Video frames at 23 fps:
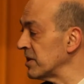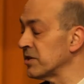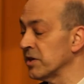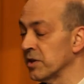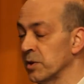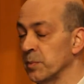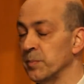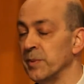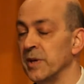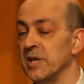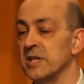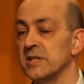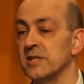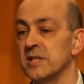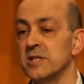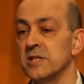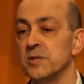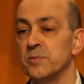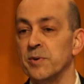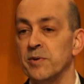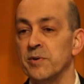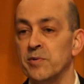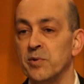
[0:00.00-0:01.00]
each of the
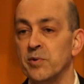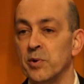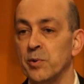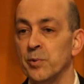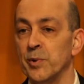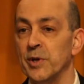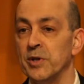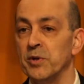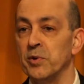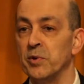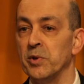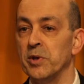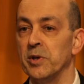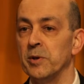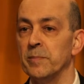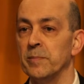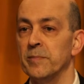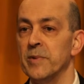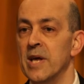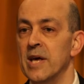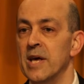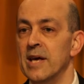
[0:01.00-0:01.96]
pieces before we do them,